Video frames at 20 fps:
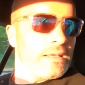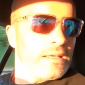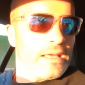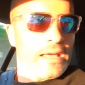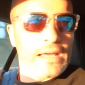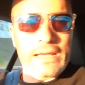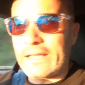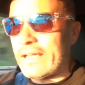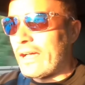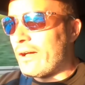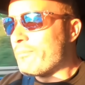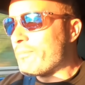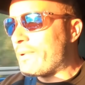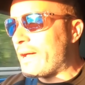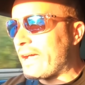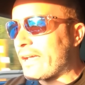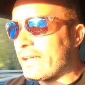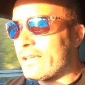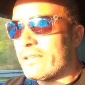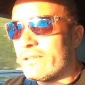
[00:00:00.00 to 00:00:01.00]
and come
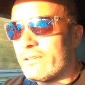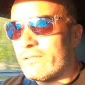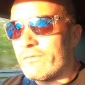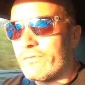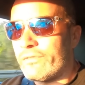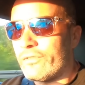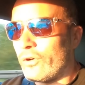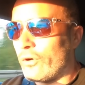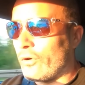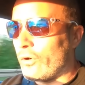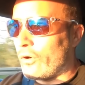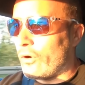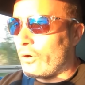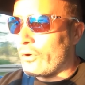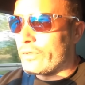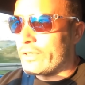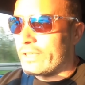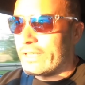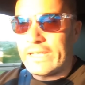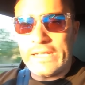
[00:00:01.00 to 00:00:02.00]
back for
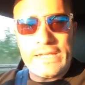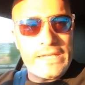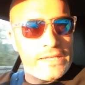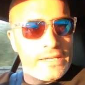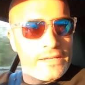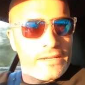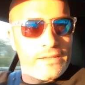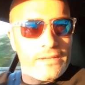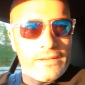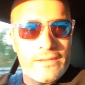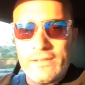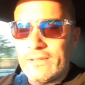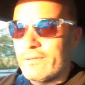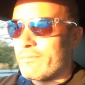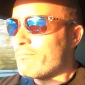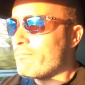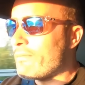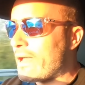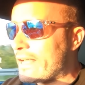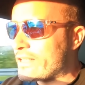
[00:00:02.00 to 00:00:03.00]
the
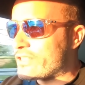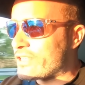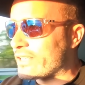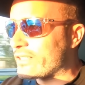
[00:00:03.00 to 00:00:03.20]
magic